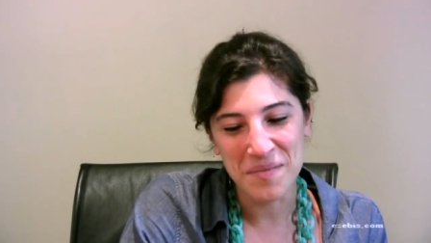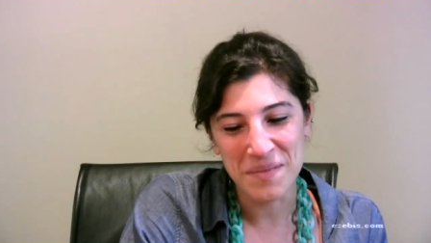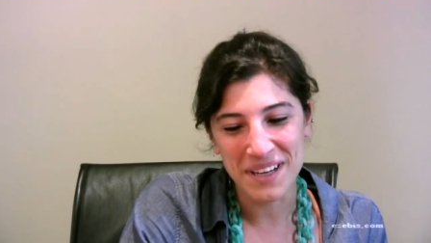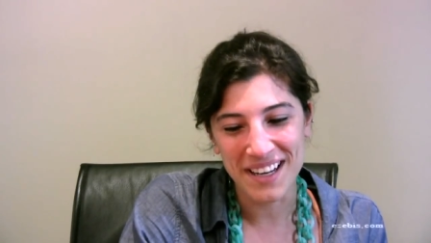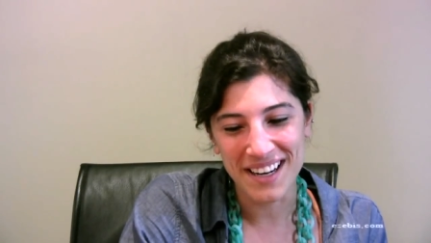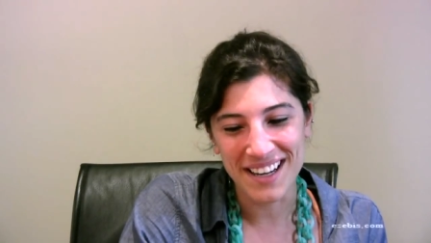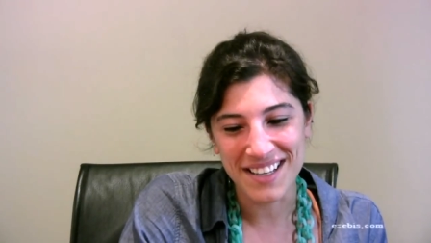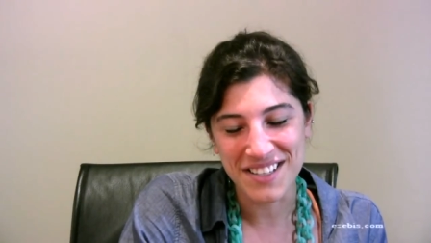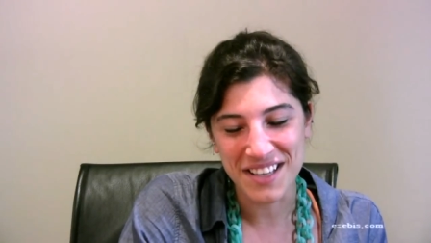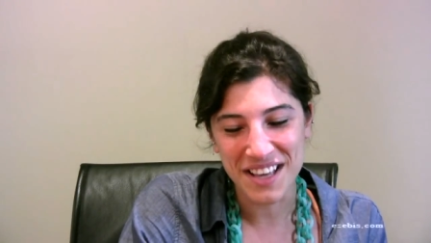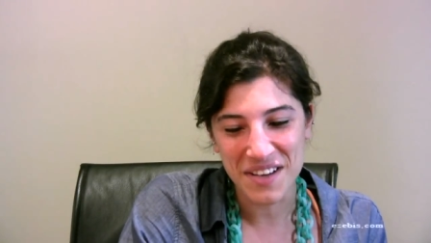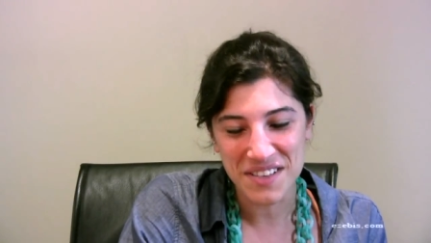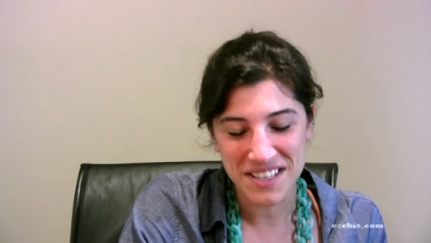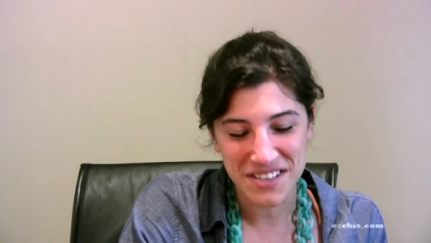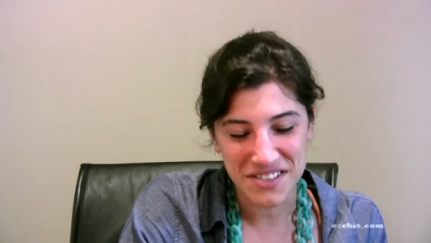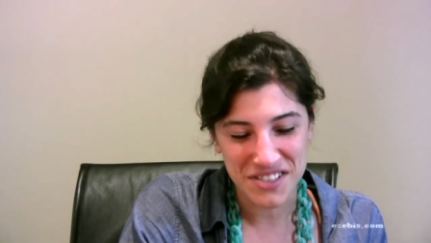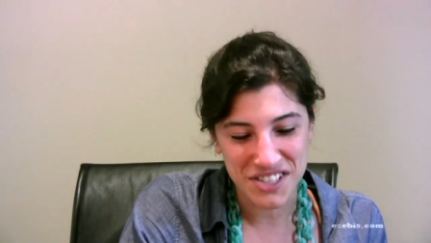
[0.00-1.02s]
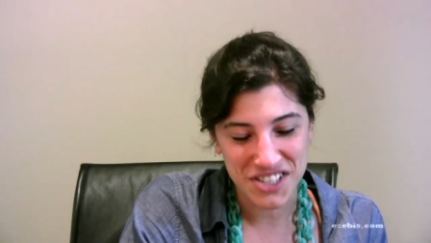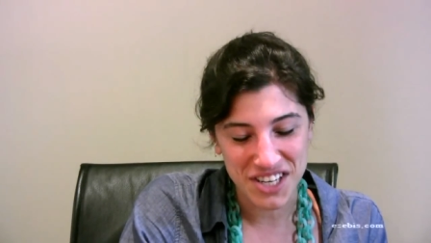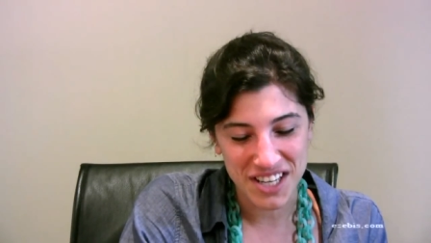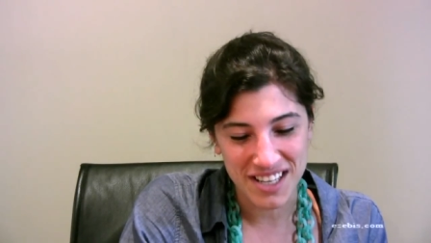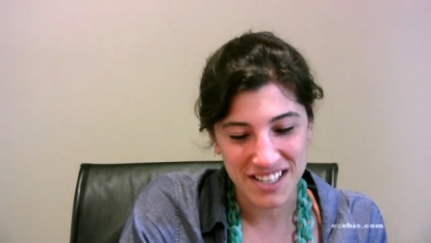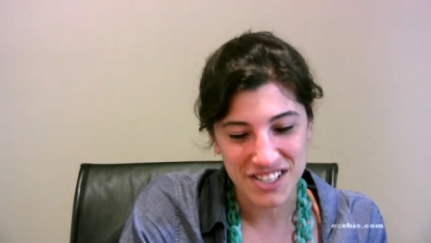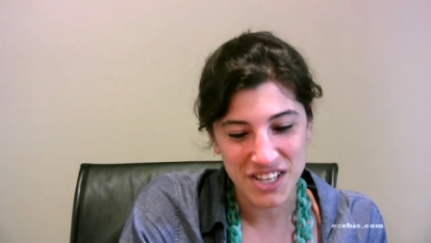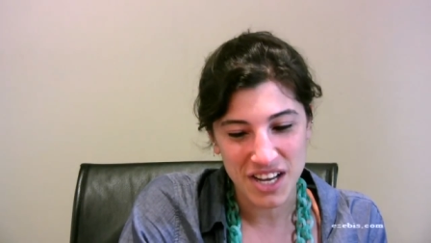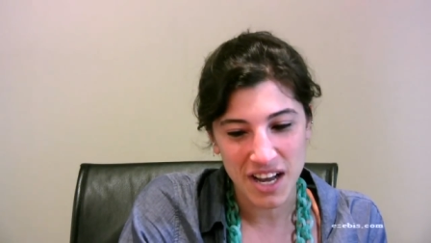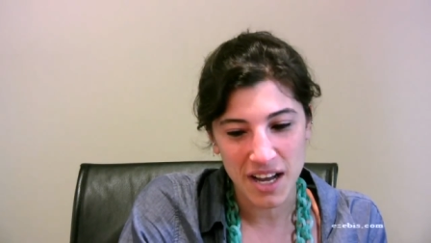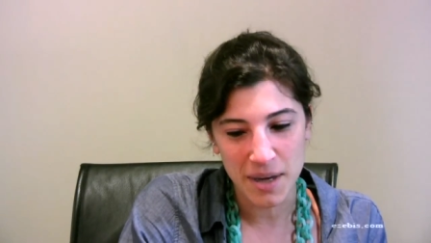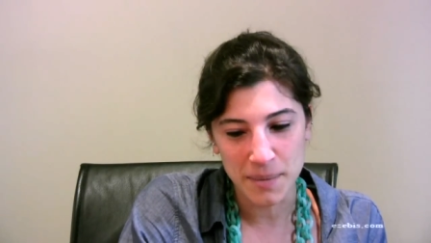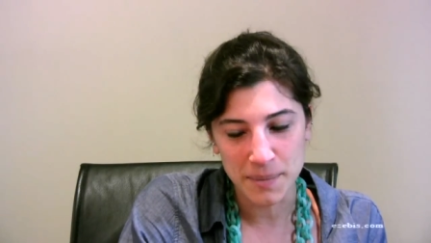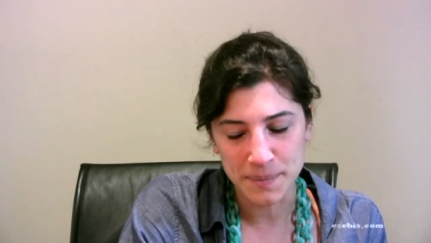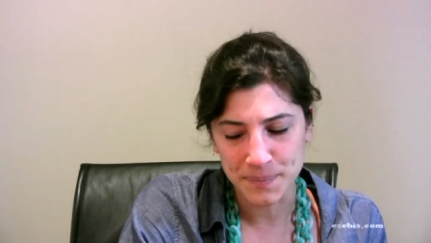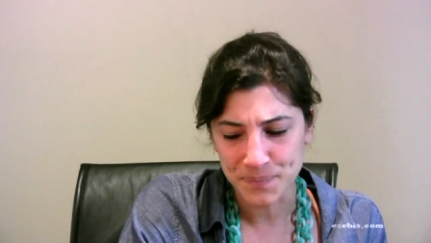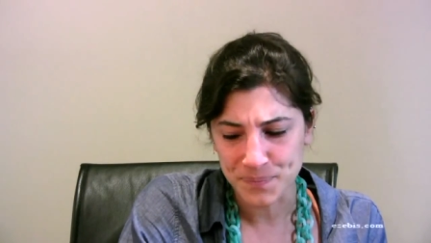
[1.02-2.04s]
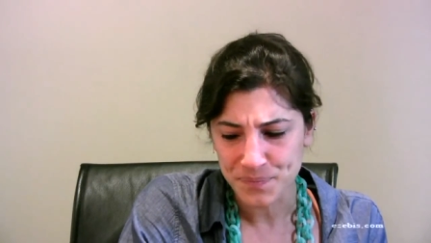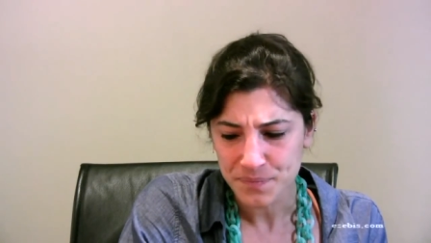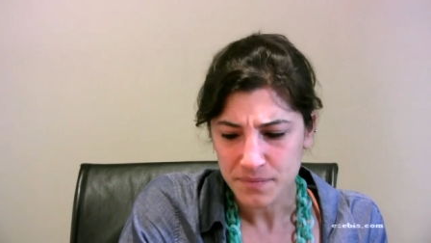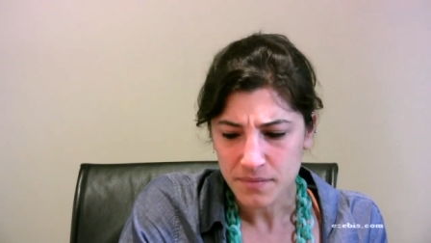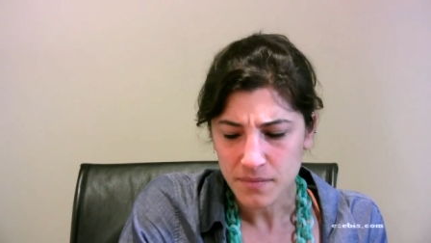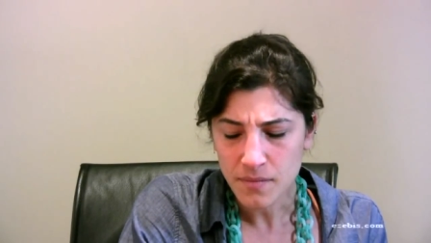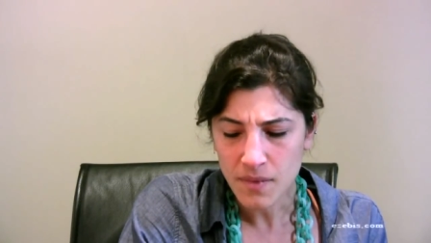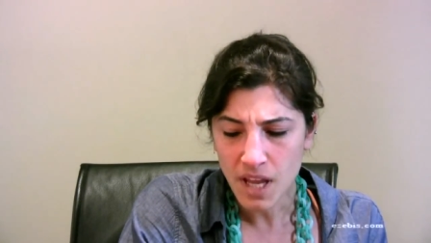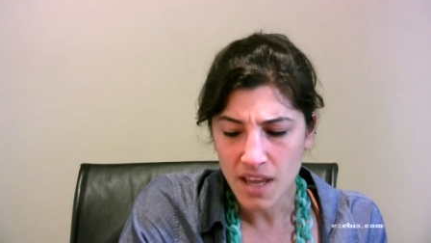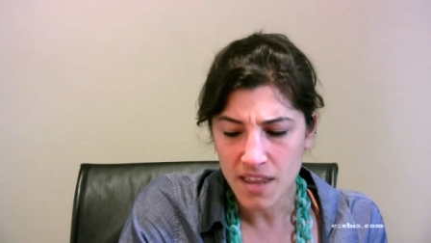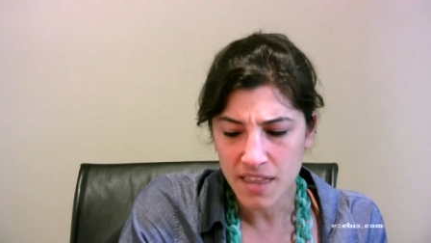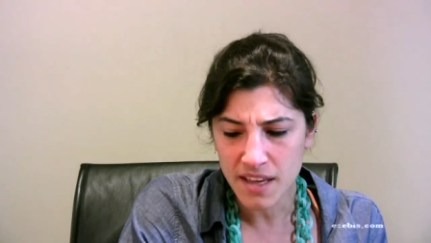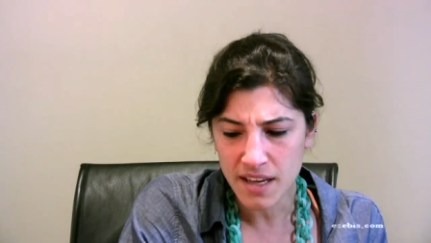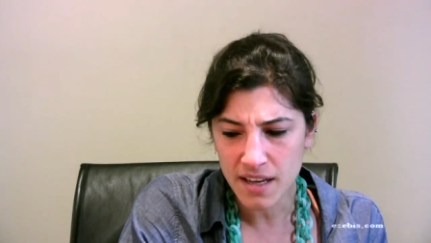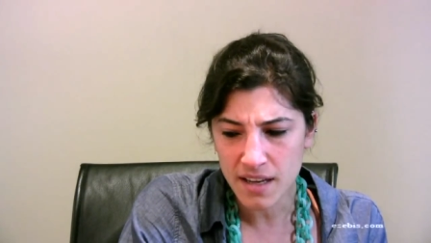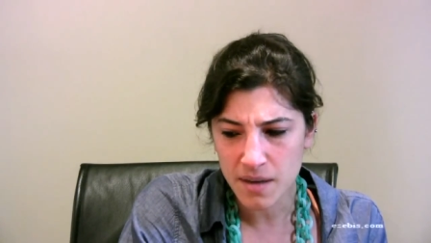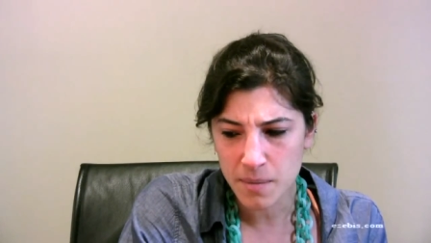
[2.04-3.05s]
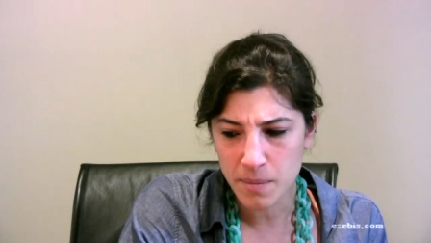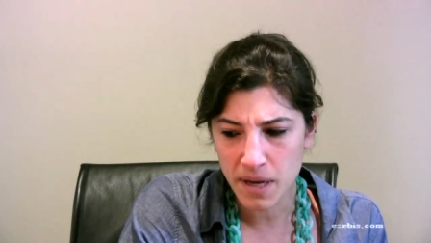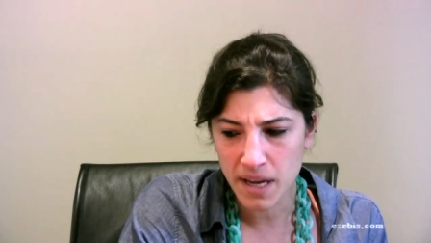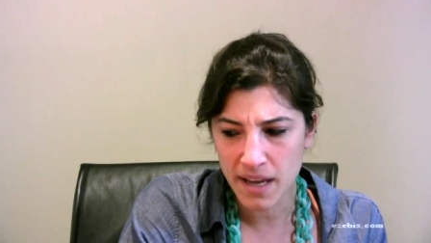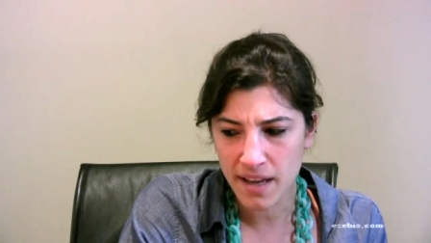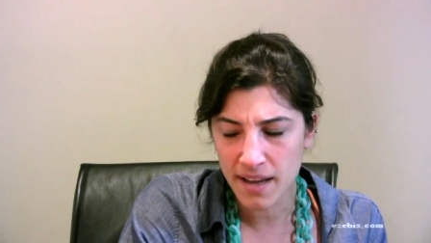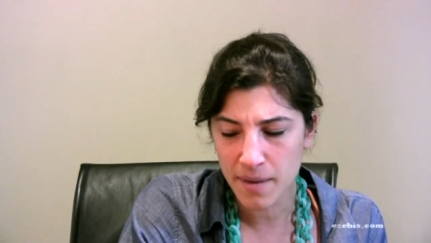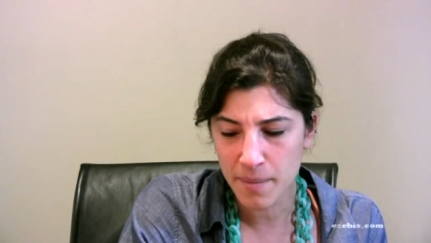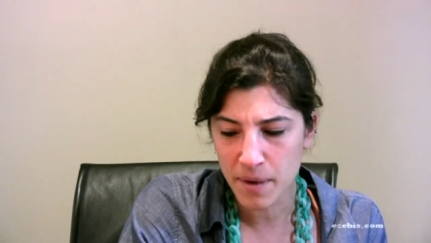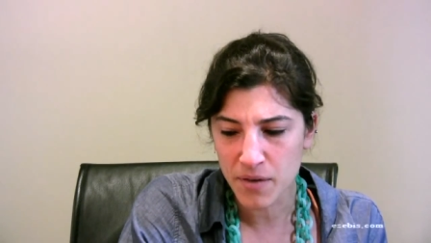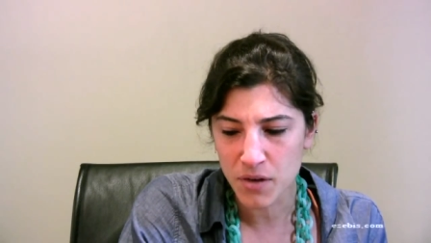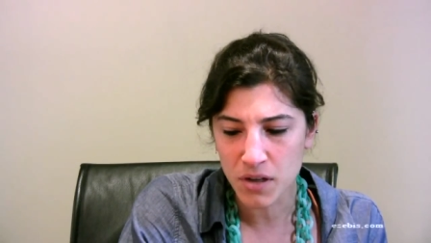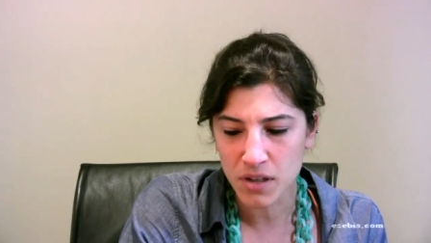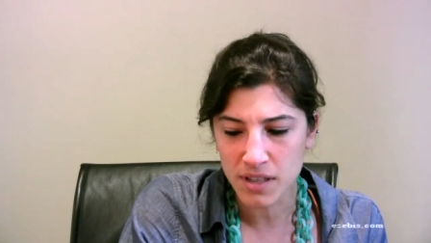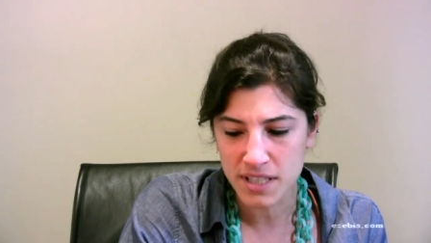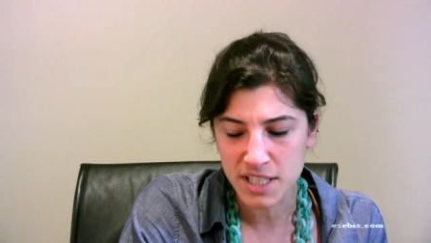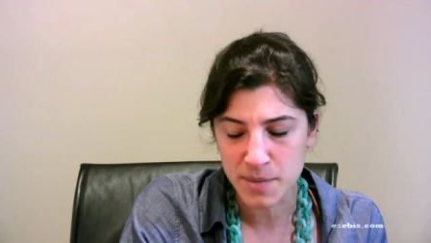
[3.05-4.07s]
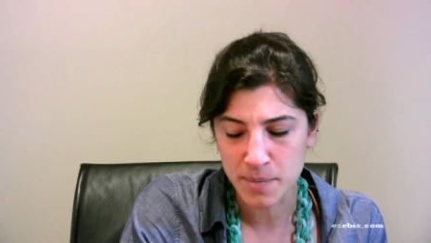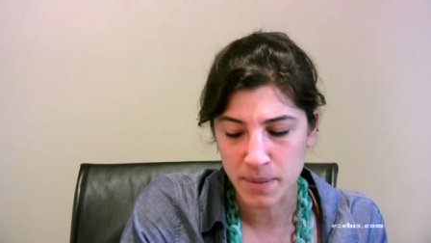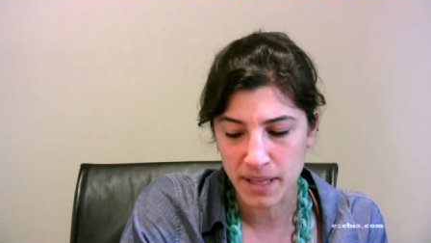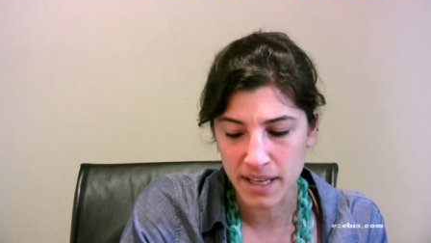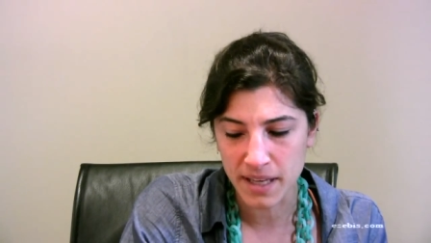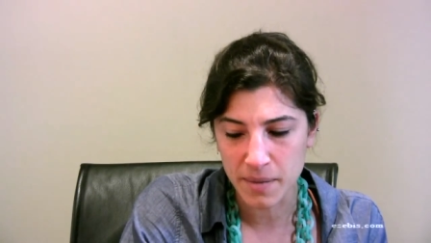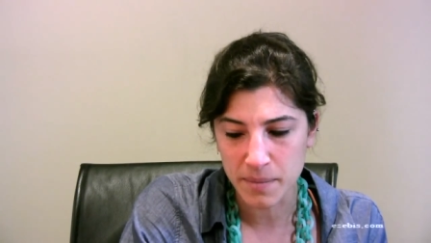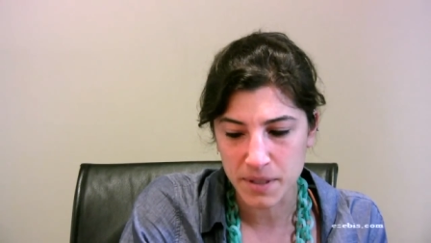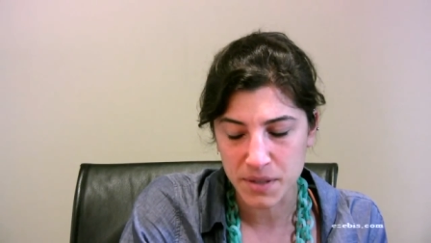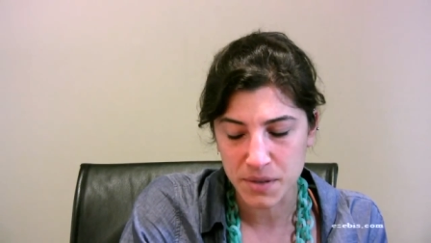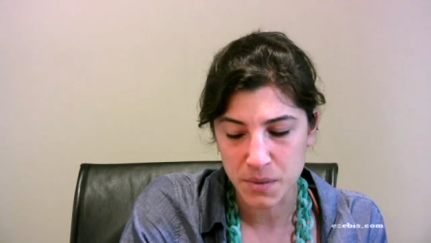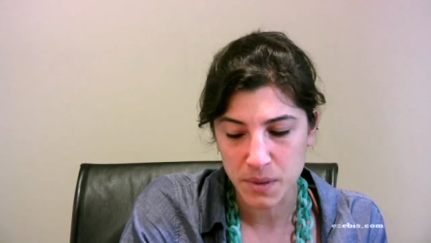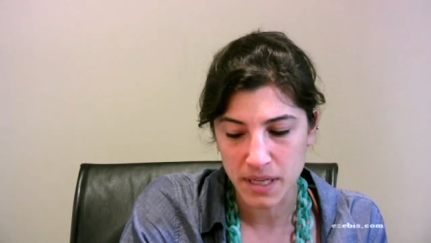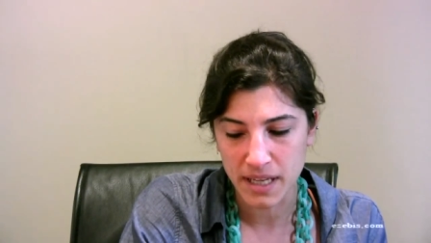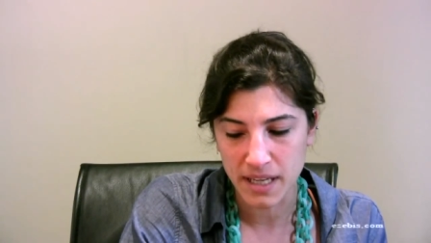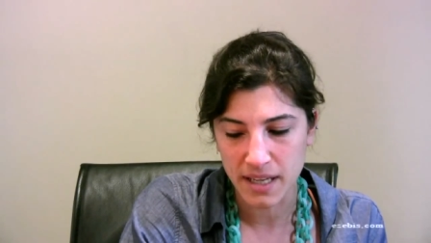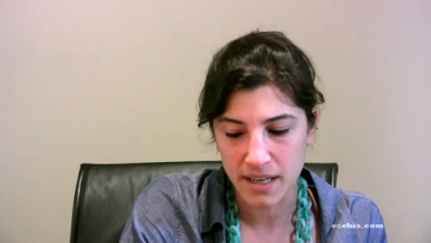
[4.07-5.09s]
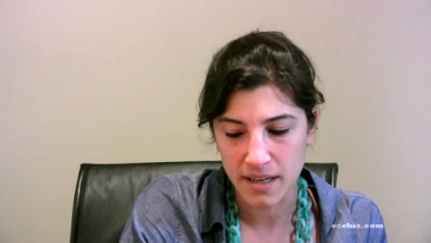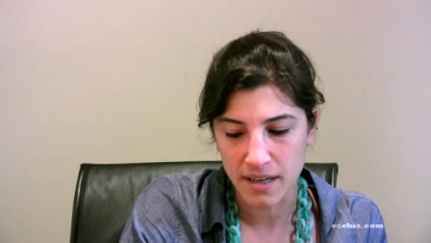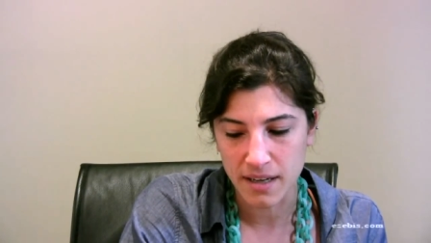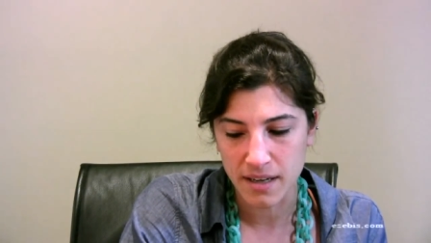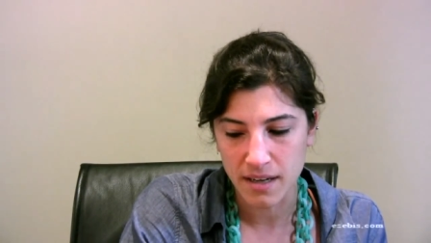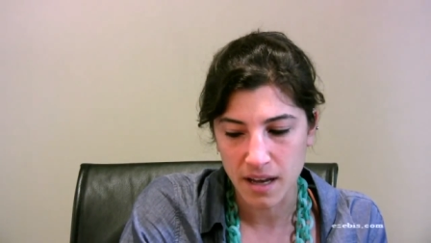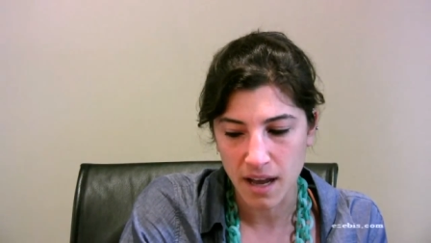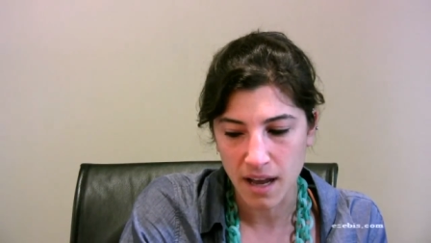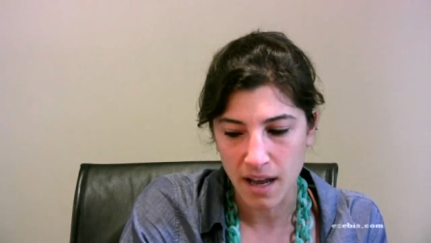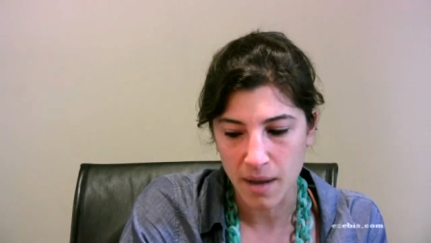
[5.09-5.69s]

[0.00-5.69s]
that was an interesting challenge. I think my role was split between